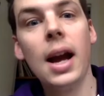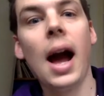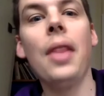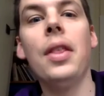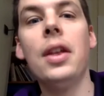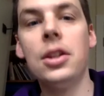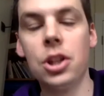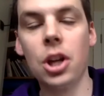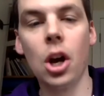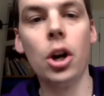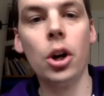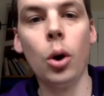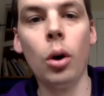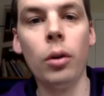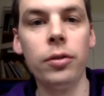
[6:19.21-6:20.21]
and then
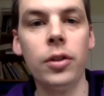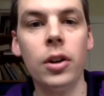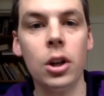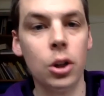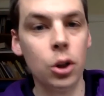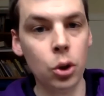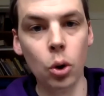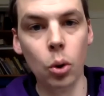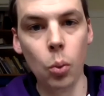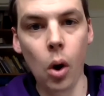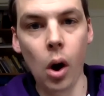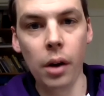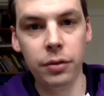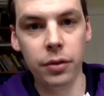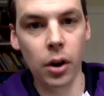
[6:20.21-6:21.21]
turn off your
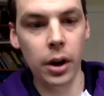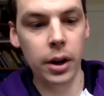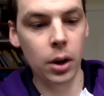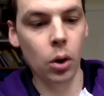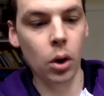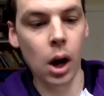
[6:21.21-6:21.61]
Wi-Fi,